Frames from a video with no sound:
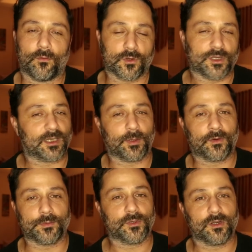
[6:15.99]
if we're talking
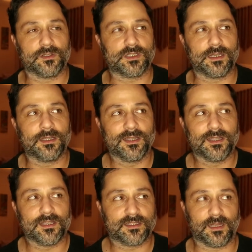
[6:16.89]
about cryptocurrency,
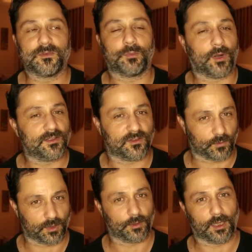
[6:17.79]
Steam's price
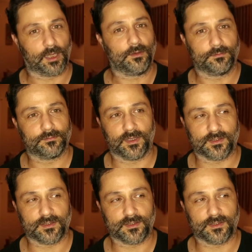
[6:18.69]
is really, really low.